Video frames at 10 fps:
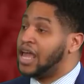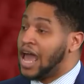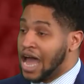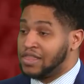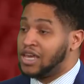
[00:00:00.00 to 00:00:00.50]

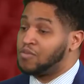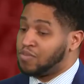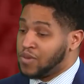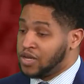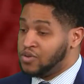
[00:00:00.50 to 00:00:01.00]
I think
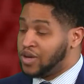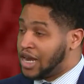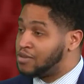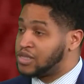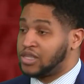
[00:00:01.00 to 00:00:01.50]

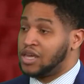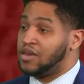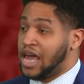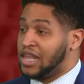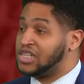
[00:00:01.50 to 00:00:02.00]
unanimously,
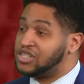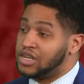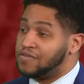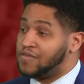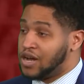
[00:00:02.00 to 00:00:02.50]
had they just did
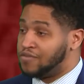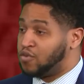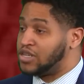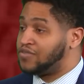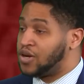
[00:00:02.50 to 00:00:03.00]
a
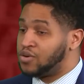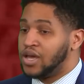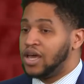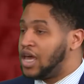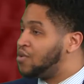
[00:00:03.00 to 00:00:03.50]
voice vote,
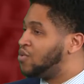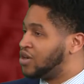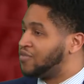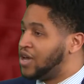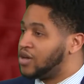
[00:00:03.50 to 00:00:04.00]
it would
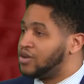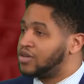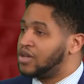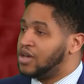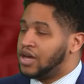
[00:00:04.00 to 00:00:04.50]
have failed.
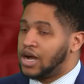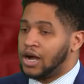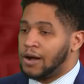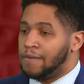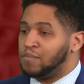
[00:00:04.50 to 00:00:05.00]

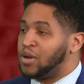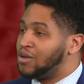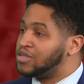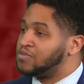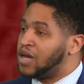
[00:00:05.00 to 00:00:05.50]
But it
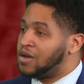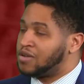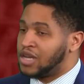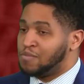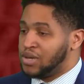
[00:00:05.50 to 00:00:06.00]
was
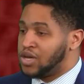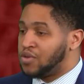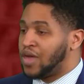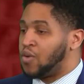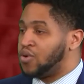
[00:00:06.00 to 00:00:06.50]
a bill
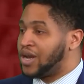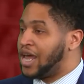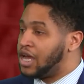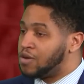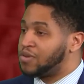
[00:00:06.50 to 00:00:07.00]
that would
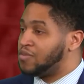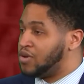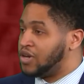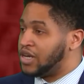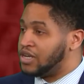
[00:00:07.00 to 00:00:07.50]
help
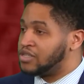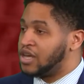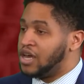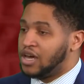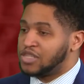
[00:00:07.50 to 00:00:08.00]
communities,
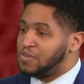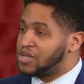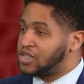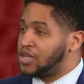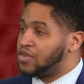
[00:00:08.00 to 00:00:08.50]

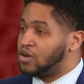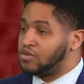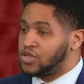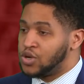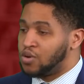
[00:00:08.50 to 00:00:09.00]
especially
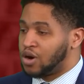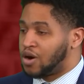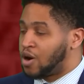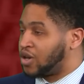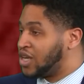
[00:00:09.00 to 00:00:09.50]
those who
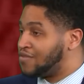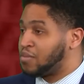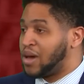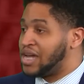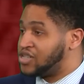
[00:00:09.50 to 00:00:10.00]
are living
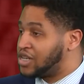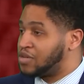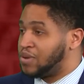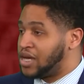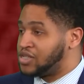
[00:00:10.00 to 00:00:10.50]
paycheck to
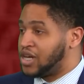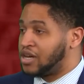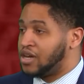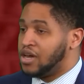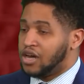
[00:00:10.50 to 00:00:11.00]
paycheck.
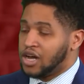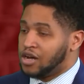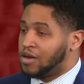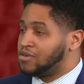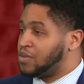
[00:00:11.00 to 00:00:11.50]

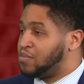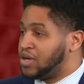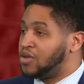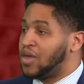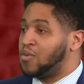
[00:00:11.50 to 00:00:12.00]
It was a
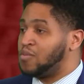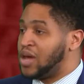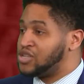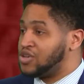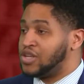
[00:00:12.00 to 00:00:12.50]
bill that would
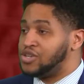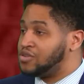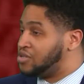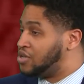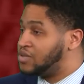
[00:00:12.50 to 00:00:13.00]
make sure that your
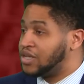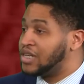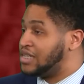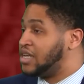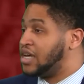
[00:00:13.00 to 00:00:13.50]

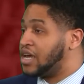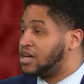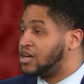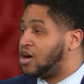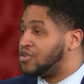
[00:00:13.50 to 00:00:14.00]
utilities didn't get
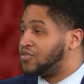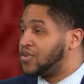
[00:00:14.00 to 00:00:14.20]
cut off.